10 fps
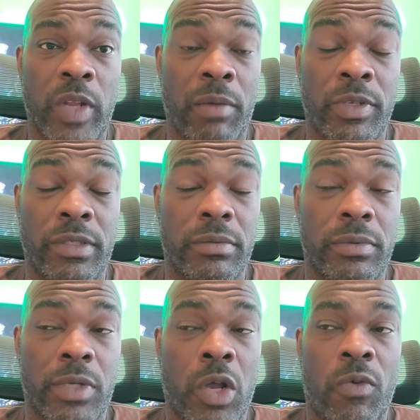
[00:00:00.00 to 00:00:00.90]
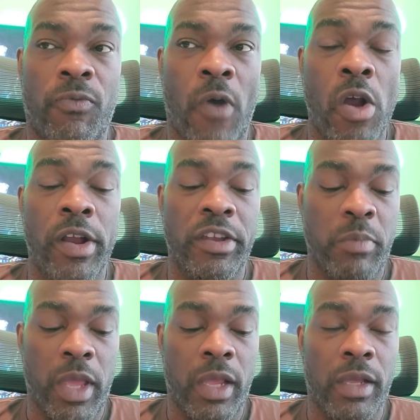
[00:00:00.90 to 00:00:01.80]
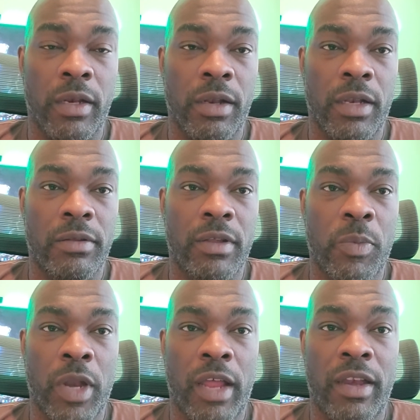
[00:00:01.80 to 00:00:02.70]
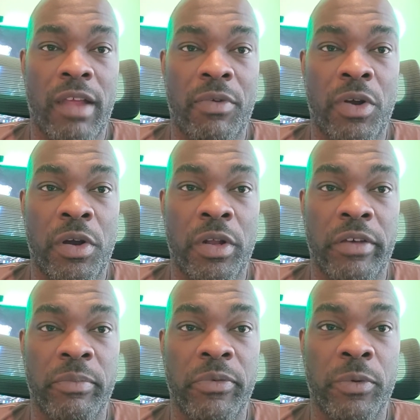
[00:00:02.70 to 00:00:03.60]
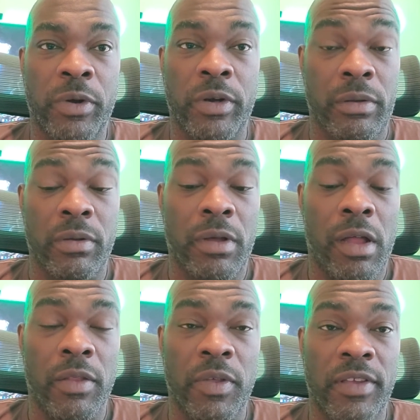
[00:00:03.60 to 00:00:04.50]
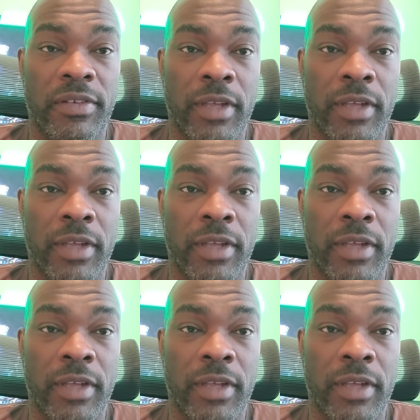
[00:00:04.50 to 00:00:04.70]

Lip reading: That was foreign to me and something I'd never heard of before all of this.